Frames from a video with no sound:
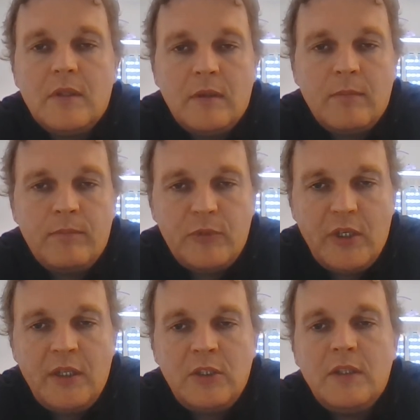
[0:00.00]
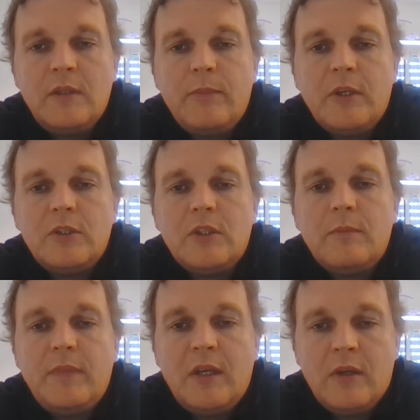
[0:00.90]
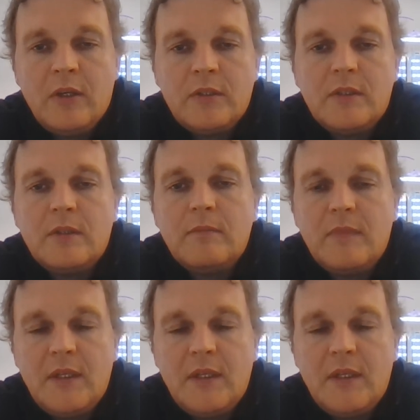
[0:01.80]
the change in the budget, because